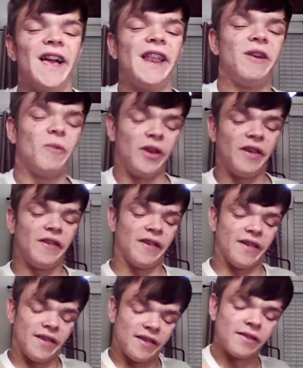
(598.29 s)
Anyways,
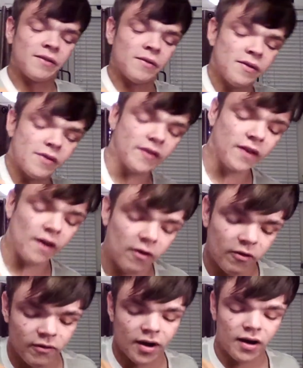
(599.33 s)

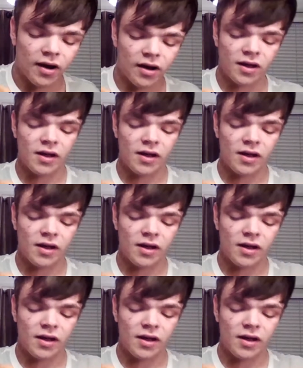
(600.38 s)
So,